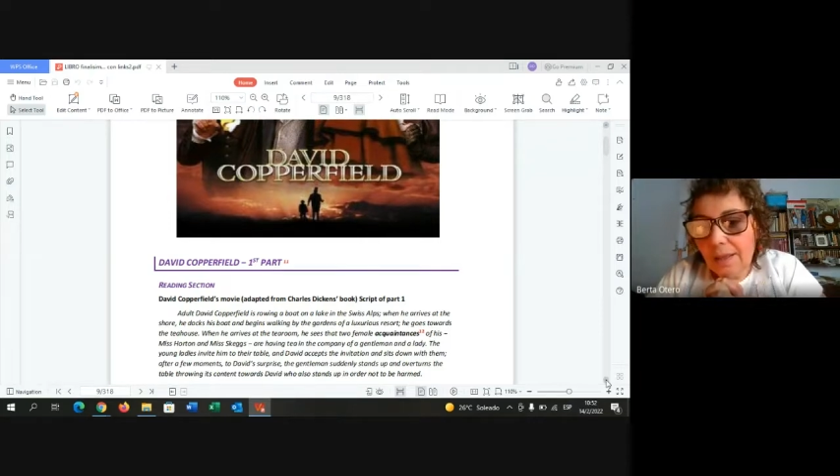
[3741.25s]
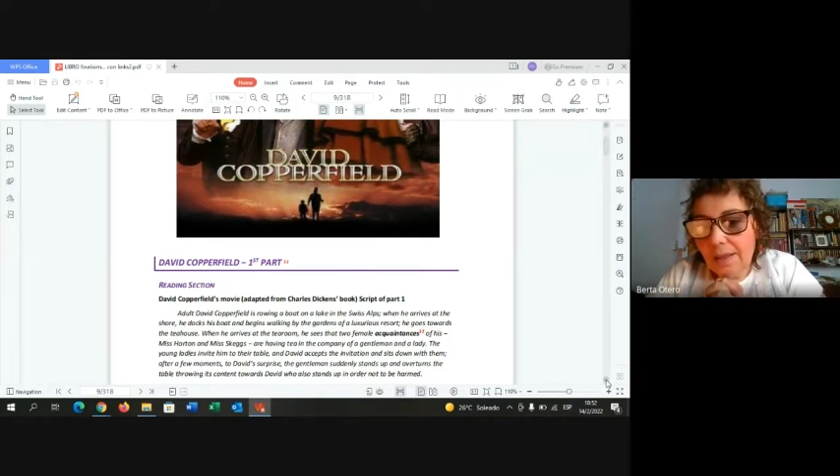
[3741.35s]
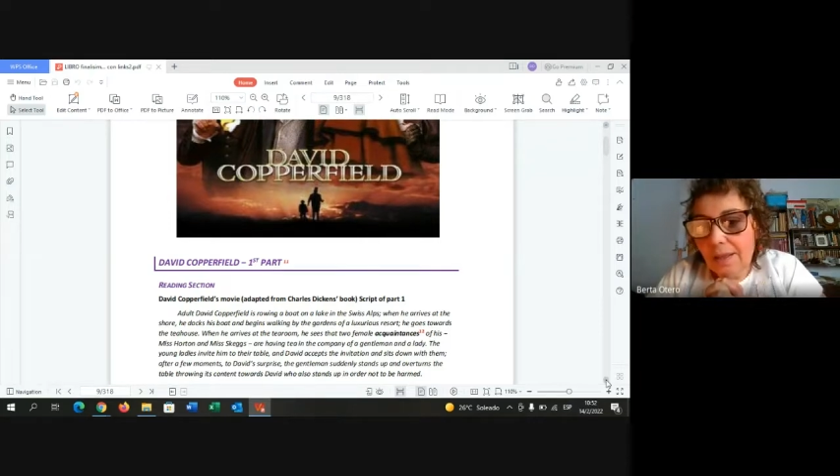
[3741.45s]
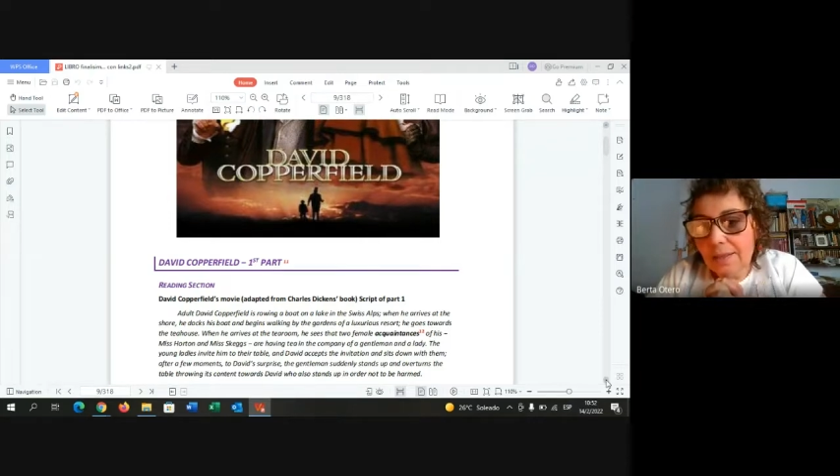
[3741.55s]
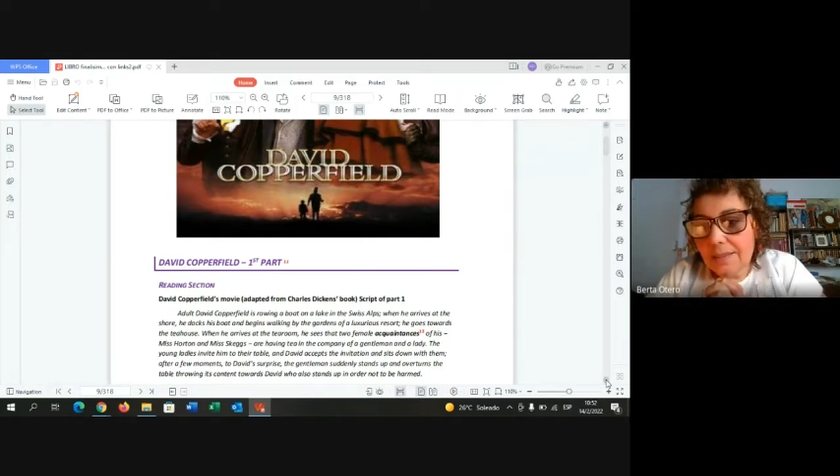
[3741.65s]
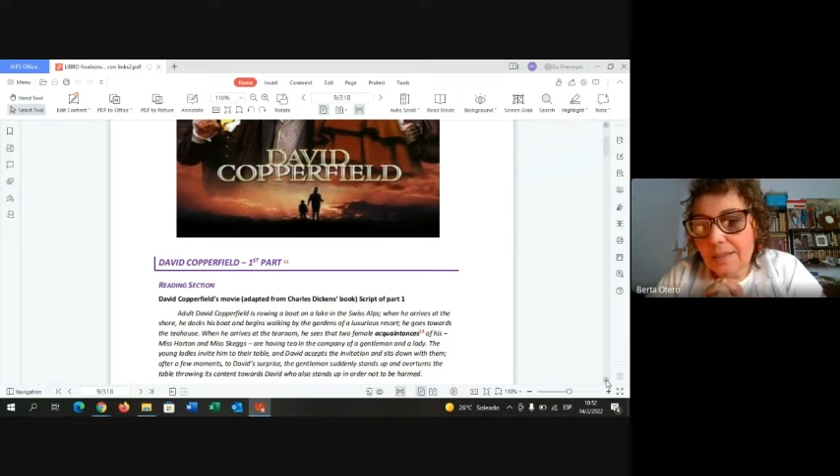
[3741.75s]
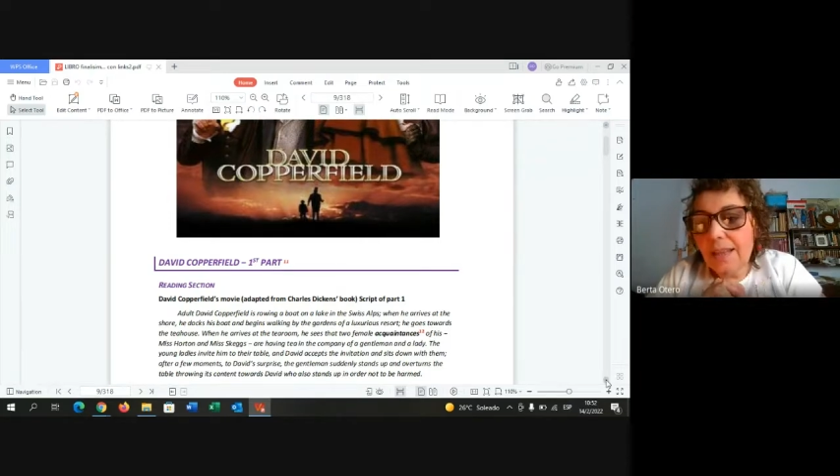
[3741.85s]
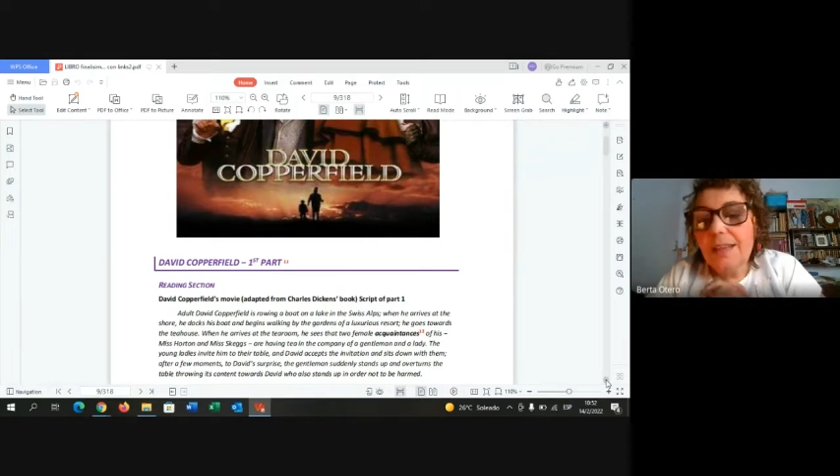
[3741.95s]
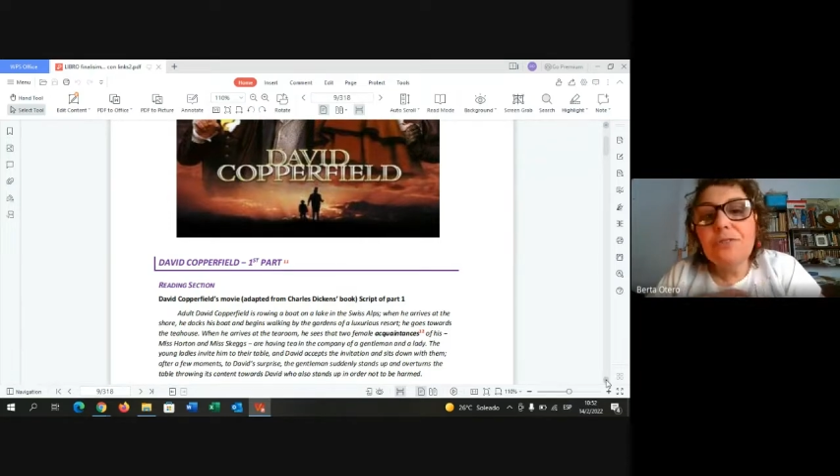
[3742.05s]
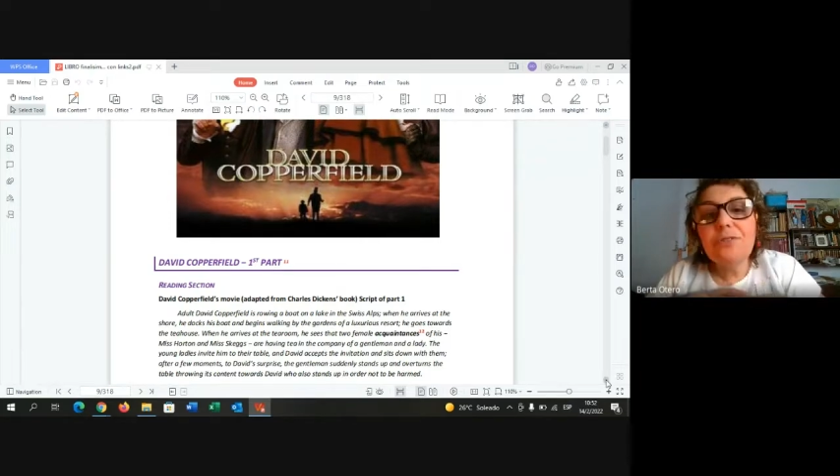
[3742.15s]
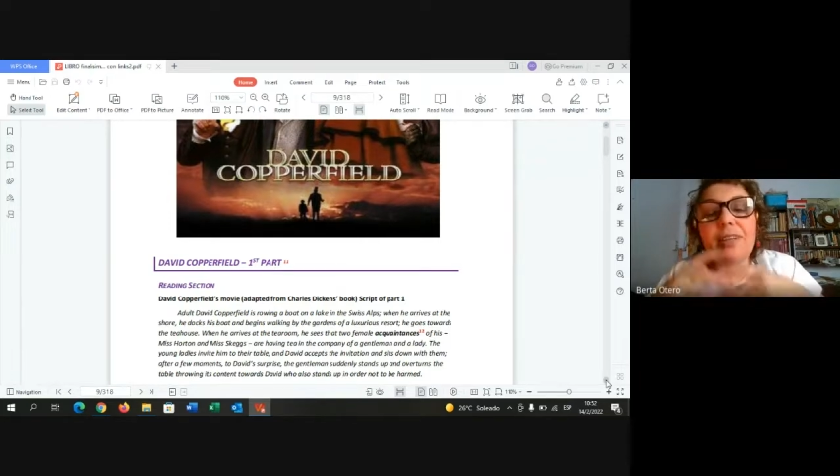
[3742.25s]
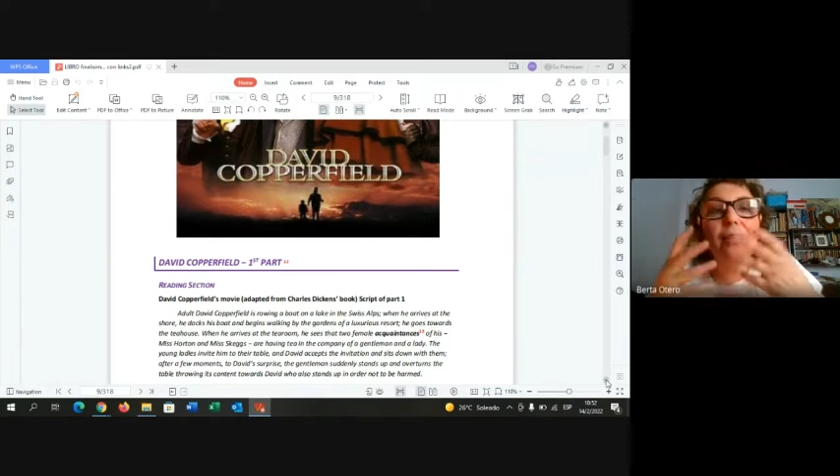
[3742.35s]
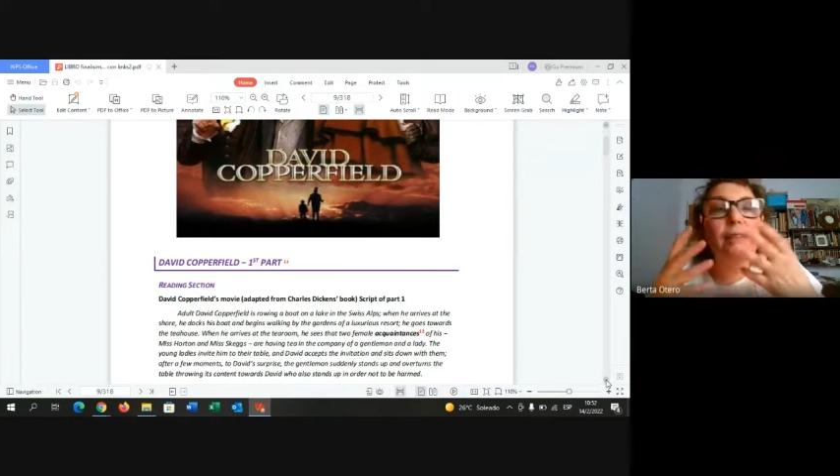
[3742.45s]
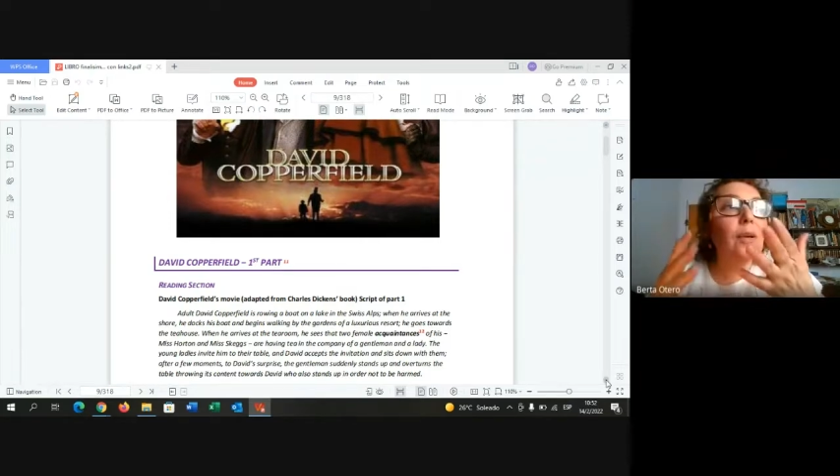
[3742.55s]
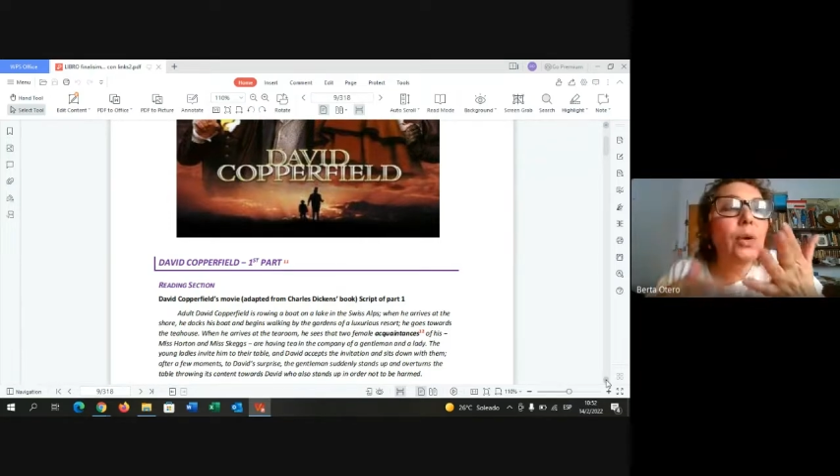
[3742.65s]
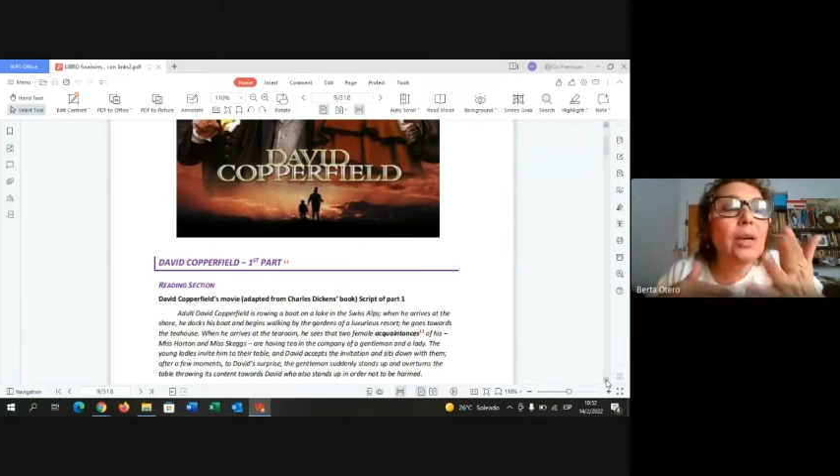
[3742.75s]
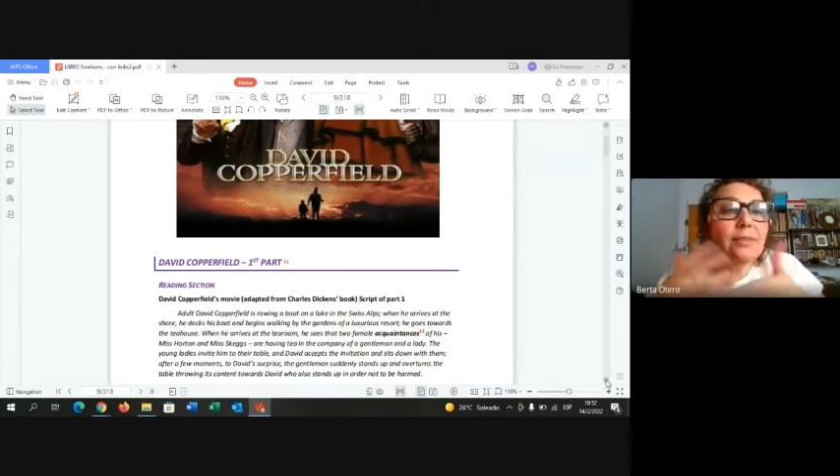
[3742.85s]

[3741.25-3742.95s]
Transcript: Yes, they will